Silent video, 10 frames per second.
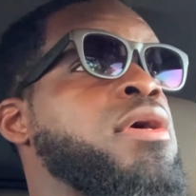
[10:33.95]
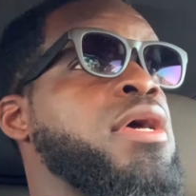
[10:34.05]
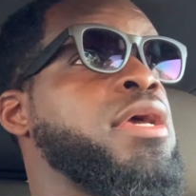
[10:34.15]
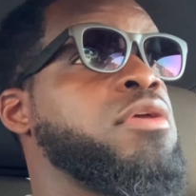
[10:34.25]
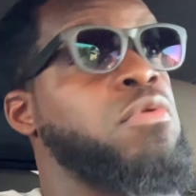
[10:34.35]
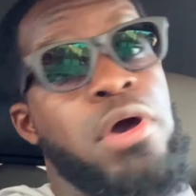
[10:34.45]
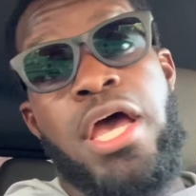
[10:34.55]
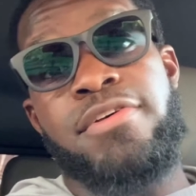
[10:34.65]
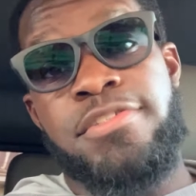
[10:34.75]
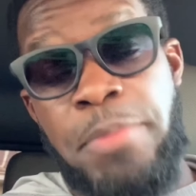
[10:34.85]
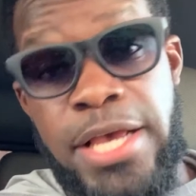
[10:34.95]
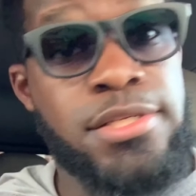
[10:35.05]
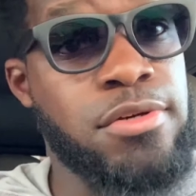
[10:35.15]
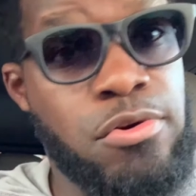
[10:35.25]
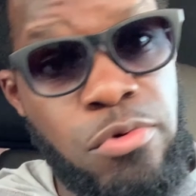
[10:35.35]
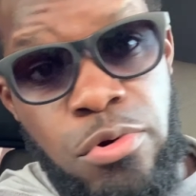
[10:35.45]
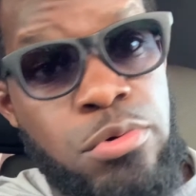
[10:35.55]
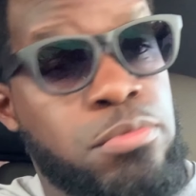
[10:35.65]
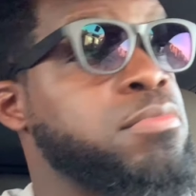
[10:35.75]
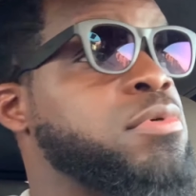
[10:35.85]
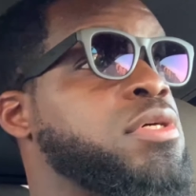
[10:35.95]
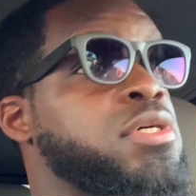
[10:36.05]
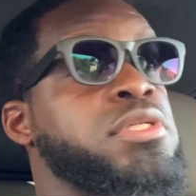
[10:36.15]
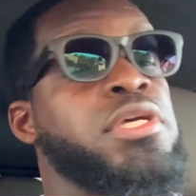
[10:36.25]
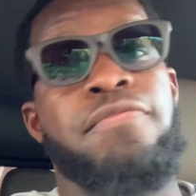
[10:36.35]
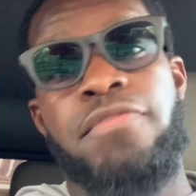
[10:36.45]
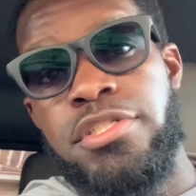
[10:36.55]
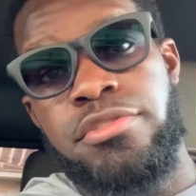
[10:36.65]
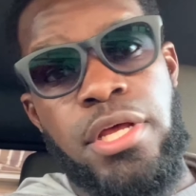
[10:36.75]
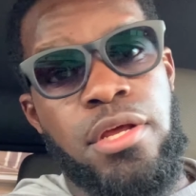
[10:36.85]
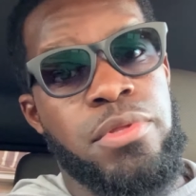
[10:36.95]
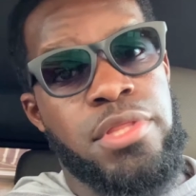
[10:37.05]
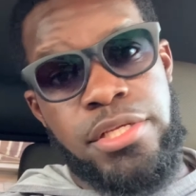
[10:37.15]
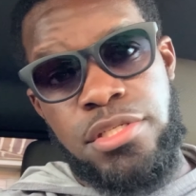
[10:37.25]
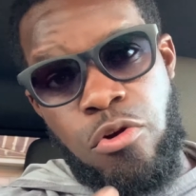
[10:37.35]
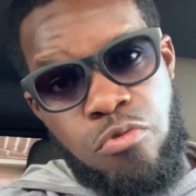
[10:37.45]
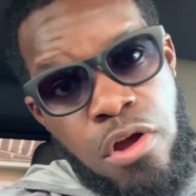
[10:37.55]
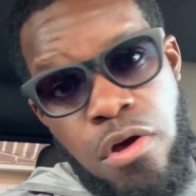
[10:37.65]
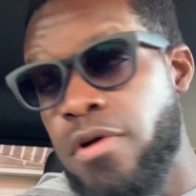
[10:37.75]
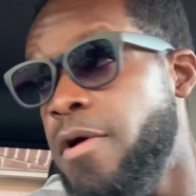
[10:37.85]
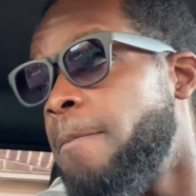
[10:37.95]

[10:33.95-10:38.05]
and you won't have space or room to get frustrated when things go wrong.